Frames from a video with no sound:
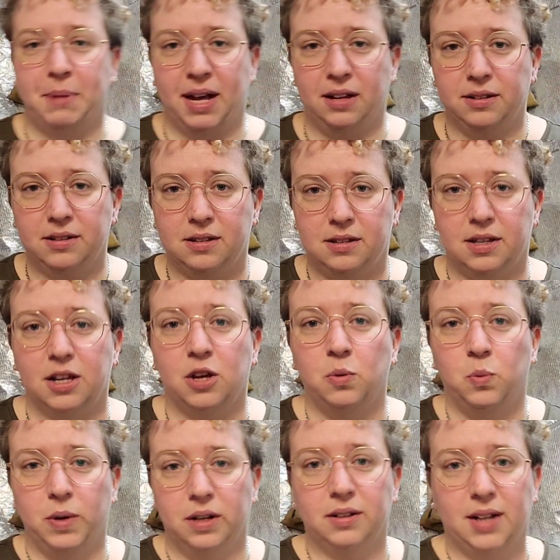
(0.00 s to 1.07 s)
belts that you
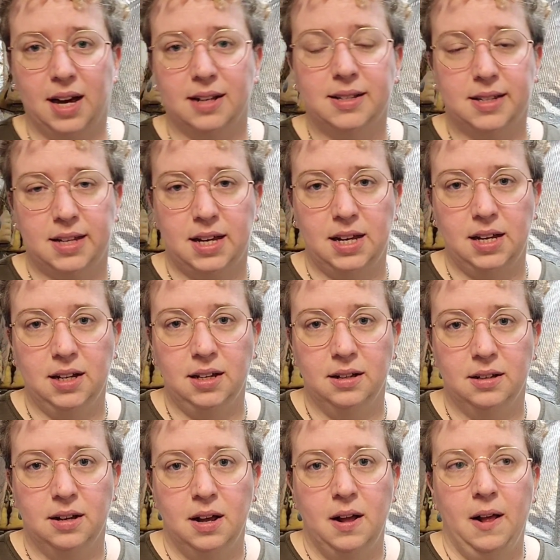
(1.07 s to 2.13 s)
will not see
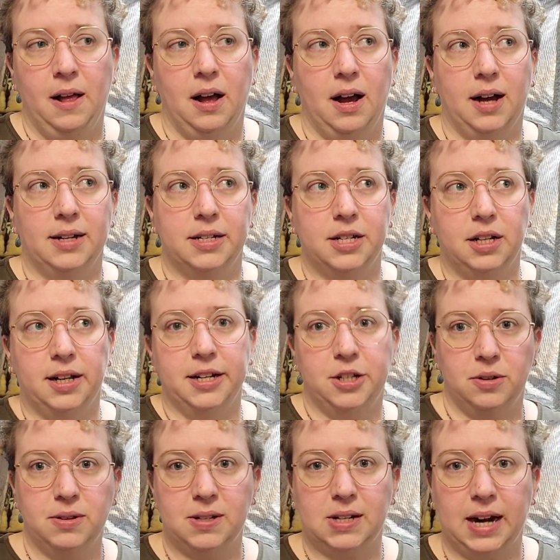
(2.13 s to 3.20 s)
until I
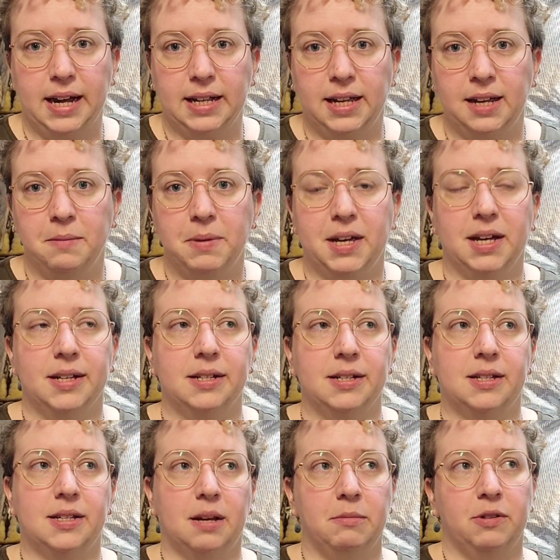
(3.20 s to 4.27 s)
do the styling,
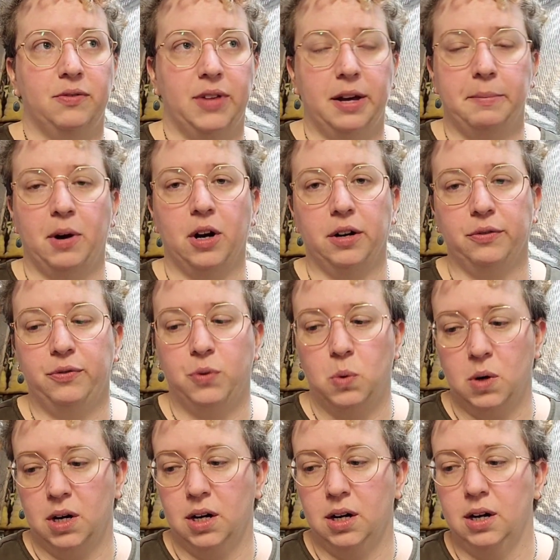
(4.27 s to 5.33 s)
because some of them are
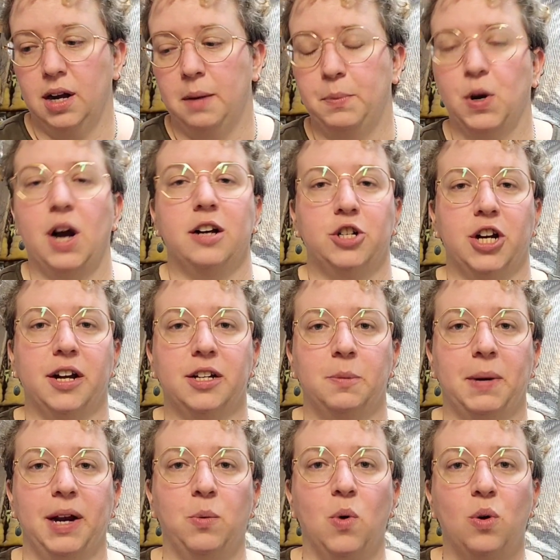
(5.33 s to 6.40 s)
for a project,
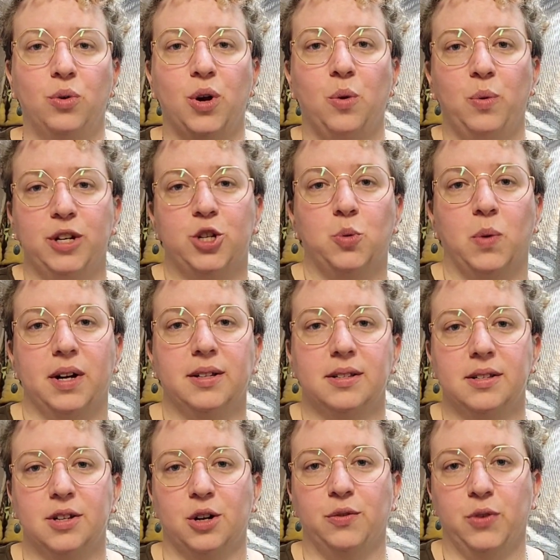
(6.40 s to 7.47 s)
but I won't know which
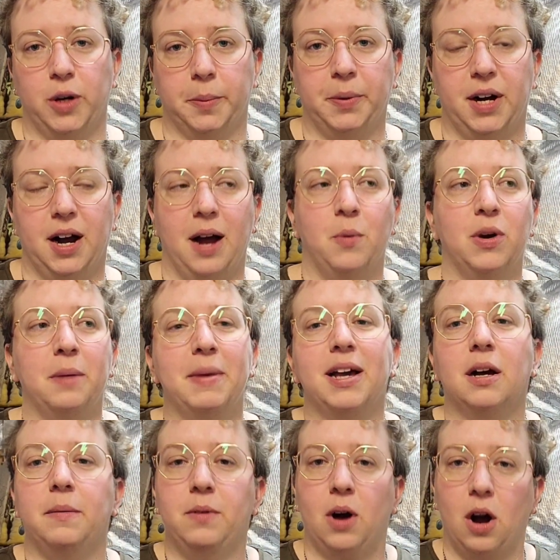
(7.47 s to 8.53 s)
ones are for I want to
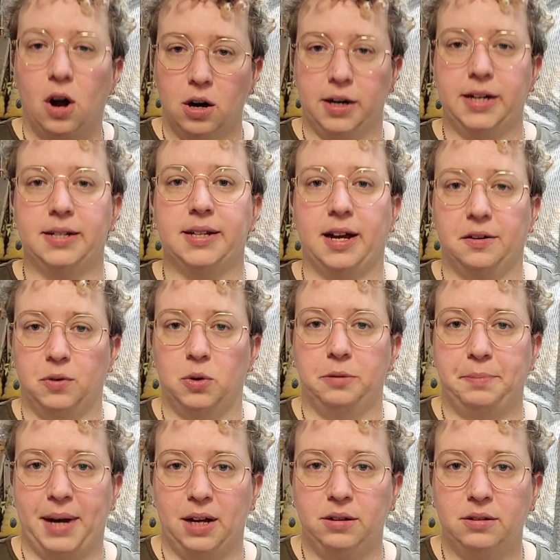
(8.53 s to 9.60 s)
make a harness out of
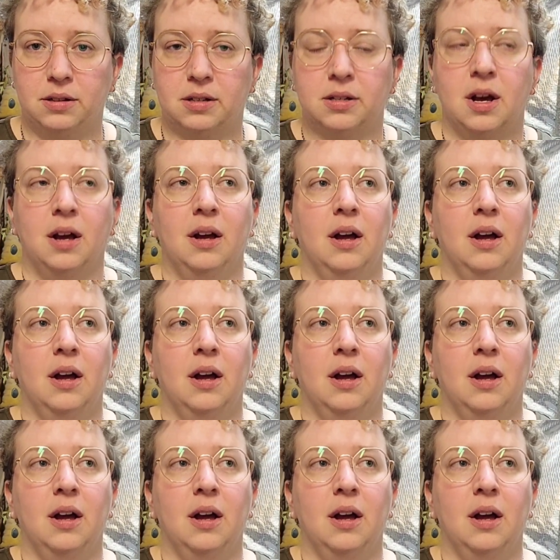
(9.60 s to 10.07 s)
old belts